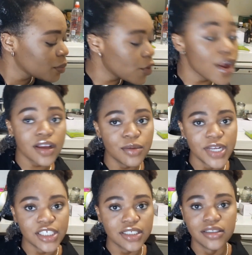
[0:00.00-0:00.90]
product
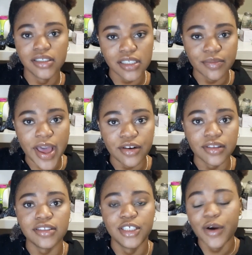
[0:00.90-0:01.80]
combination doesn't matter.
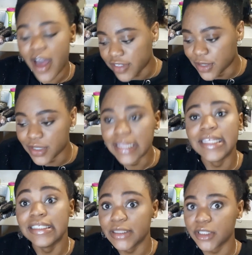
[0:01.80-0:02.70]
You don't have to use
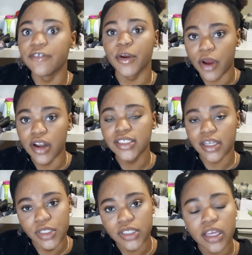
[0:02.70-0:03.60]
these specific products
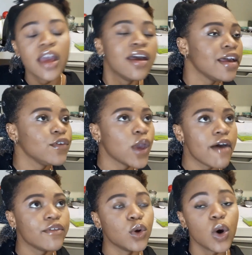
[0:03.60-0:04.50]
I'm using. If you
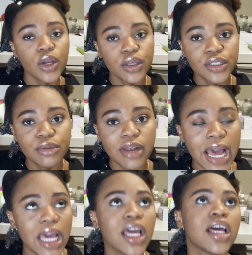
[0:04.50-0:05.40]
have an oil you
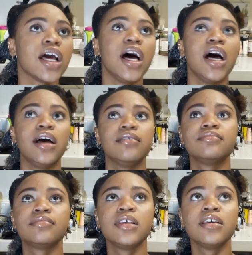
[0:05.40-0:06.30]
like,
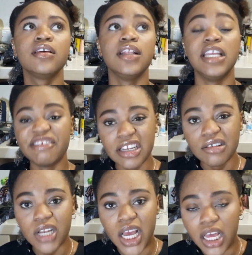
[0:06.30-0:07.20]
leave-in
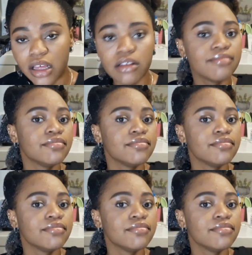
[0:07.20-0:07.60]
you like,